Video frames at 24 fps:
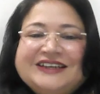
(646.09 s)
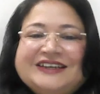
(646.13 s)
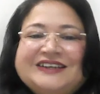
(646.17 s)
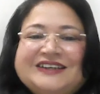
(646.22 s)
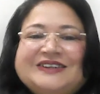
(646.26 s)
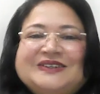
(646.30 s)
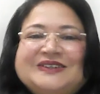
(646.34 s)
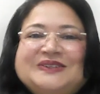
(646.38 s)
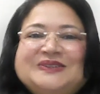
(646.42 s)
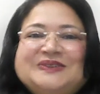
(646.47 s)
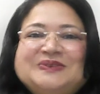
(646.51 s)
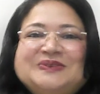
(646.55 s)

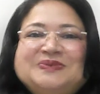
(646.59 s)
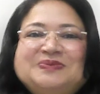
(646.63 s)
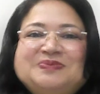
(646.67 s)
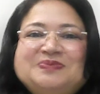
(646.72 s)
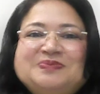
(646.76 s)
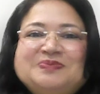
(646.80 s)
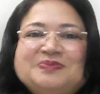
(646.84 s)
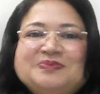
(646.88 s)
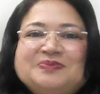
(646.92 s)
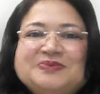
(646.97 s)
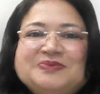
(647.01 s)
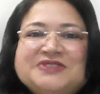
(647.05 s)
Uh,
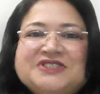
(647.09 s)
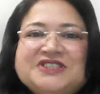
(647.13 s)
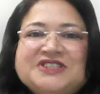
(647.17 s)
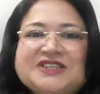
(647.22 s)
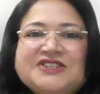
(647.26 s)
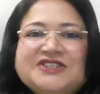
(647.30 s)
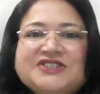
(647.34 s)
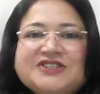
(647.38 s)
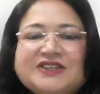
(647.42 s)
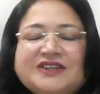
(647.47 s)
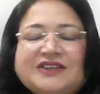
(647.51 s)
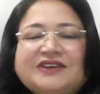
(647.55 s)

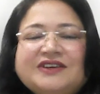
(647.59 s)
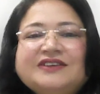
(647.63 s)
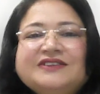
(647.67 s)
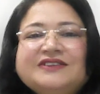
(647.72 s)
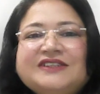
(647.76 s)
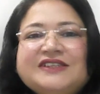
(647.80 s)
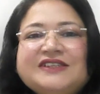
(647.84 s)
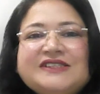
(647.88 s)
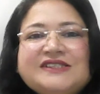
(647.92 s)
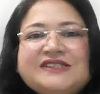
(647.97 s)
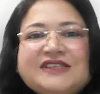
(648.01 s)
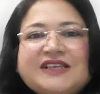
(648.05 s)
Shinchana,
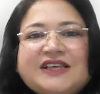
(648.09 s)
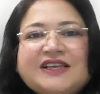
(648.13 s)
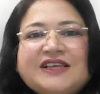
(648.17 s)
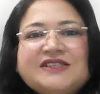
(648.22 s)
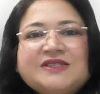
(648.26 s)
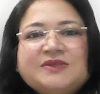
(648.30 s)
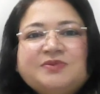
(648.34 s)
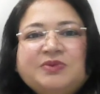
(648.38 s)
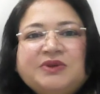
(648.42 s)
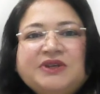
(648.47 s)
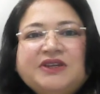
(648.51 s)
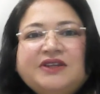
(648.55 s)
this
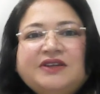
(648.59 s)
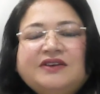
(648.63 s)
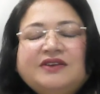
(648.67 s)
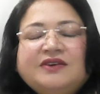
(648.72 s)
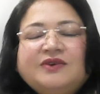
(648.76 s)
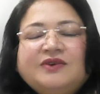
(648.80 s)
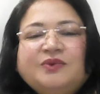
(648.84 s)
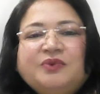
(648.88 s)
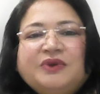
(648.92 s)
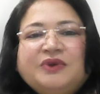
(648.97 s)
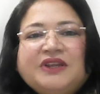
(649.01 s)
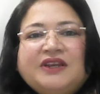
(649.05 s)
has been
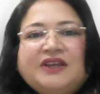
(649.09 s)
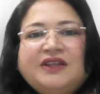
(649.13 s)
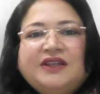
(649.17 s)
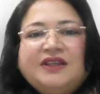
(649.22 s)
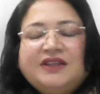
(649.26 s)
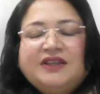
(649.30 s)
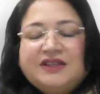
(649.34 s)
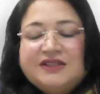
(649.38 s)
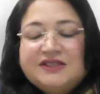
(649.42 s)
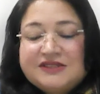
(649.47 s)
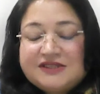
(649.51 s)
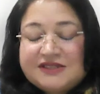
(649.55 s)
a
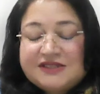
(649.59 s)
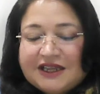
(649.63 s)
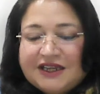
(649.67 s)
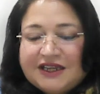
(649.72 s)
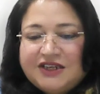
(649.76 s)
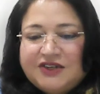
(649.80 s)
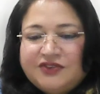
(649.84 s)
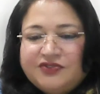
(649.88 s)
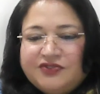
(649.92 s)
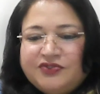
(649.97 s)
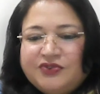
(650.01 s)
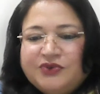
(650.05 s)
very
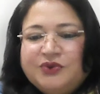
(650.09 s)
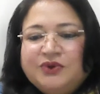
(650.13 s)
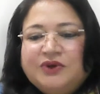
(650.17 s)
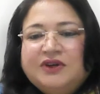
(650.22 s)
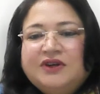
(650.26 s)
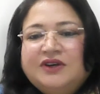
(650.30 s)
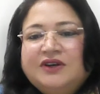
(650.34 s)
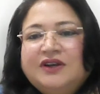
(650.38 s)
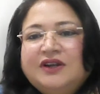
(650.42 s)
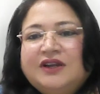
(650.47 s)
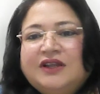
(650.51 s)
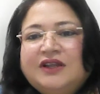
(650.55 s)

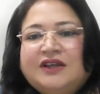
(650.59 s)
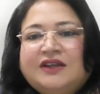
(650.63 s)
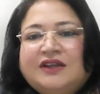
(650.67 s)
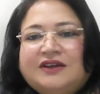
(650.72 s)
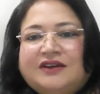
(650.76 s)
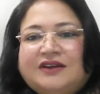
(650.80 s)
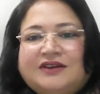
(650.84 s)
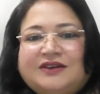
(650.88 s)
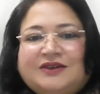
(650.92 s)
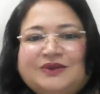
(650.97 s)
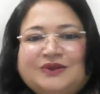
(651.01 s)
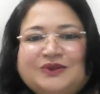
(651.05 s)
insightful
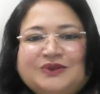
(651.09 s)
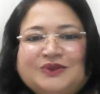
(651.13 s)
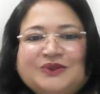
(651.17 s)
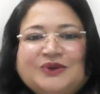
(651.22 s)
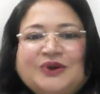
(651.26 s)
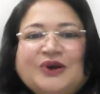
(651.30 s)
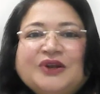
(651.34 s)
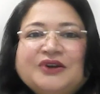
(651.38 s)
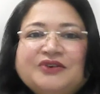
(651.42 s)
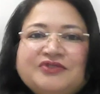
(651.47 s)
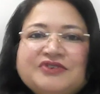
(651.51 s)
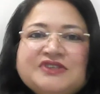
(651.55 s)

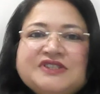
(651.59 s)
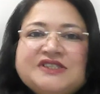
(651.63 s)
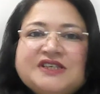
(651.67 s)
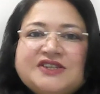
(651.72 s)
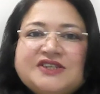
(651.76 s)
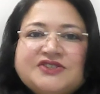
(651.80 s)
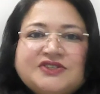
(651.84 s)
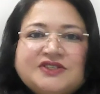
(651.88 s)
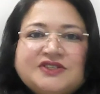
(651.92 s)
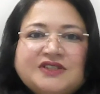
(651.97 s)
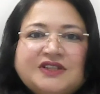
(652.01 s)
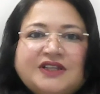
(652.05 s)

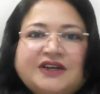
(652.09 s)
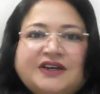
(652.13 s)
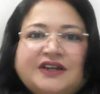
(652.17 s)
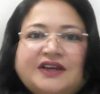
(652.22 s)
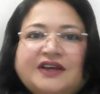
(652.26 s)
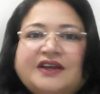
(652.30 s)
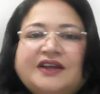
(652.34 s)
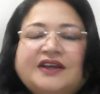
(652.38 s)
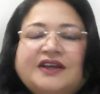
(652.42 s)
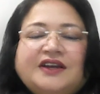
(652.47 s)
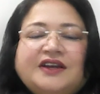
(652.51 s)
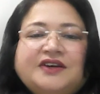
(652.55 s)
conversation that
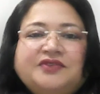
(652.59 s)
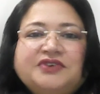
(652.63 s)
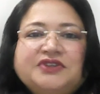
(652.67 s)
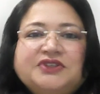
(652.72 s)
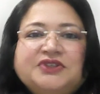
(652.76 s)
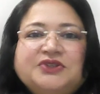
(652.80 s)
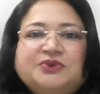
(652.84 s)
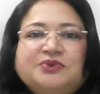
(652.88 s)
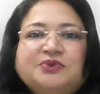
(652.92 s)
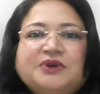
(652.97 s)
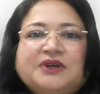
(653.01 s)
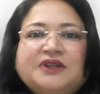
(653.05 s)
I had
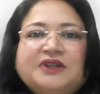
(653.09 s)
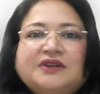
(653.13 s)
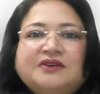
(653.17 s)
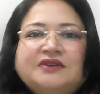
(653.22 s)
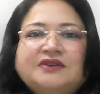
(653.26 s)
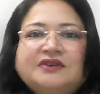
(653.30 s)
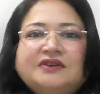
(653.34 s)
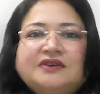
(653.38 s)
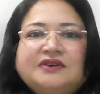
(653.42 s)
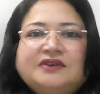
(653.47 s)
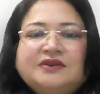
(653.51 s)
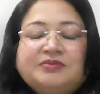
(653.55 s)
with you,
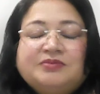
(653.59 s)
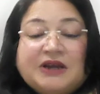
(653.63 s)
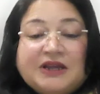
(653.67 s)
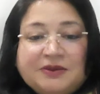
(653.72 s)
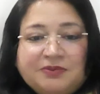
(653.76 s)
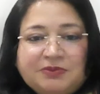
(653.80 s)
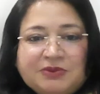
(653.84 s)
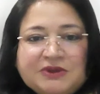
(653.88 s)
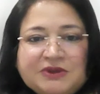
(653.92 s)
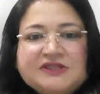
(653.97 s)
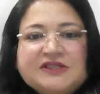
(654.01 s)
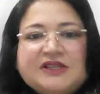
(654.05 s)
and my
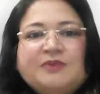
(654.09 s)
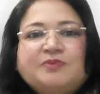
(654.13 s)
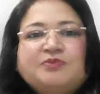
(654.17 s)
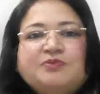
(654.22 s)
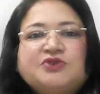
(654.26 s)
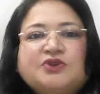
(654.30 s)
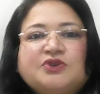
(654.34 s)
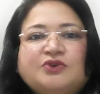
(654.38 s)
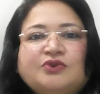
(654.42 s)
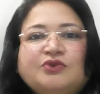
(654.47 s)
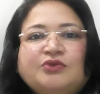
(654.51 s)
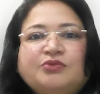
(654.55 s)

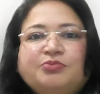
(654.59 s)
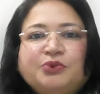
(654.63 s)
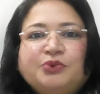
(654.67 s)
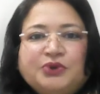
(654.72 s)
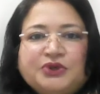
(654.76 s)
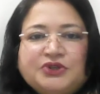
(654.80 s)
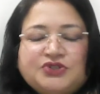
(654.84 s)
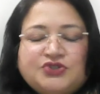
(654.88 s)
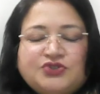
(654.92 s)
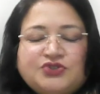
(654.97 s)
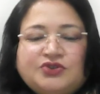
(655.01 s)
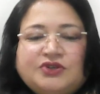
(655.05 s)
perception of
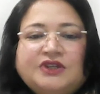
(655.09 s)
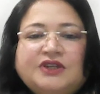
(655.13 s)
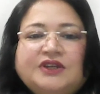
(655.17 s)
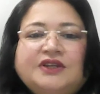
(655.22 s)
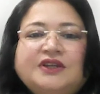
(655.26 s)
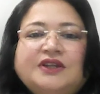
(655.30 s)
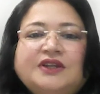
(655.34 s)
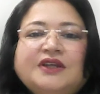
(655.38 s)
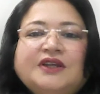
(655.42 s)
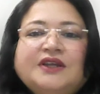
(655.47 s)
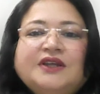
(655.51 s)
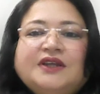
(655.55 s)

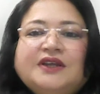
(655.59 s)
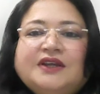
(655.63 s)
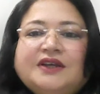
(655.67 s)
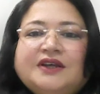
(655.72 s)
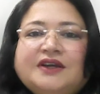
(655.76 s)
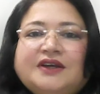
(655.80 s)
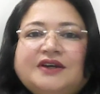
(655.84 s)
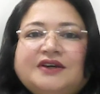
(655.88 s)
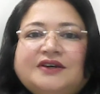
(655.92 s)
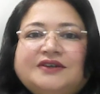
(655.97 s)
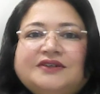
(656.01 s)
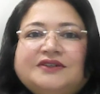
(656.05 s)
poetry
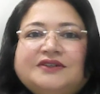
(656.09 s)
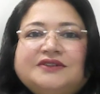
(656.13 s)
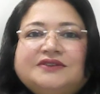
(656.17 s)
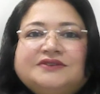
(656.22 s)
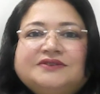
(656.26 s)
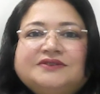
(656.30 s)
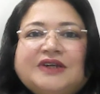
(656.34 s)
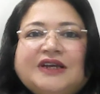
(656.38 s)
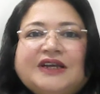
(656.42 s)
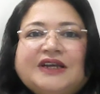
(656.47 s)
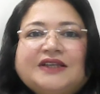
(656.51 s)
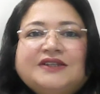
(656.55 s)

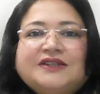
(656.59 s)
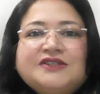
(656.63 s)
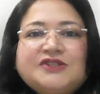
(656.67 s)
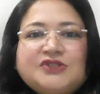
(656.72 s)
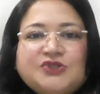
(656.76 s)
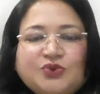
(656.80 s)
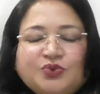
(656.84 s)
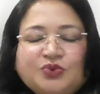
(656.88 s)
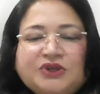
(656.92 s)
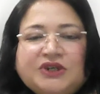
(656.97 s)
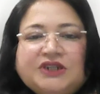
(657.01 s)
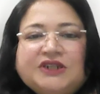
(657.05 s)
and
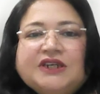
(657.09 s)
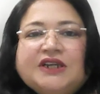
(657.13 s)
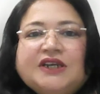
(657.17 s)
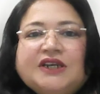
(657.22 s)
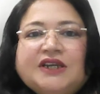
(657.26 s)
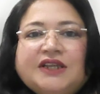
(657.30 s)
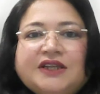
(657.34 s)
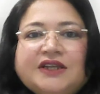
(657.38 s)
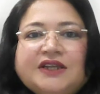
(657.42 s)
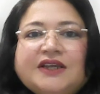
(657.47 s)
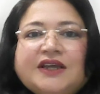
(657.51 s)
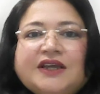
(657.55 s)

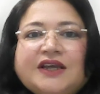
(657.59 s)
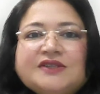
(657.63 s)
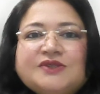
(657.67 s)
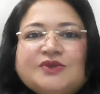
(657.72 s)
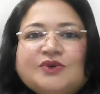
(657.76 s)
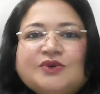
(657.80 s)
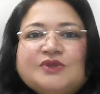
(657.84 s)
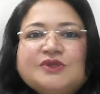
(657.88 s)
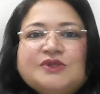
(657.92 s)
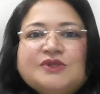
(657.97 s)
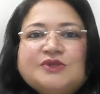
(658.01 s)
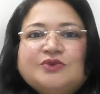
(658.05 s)
storytelling has
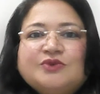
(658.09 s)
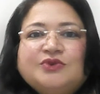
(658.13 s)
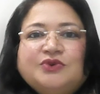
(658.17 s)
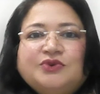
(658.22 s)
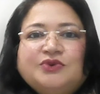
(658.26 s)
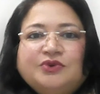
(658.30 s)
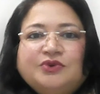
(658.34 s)
also,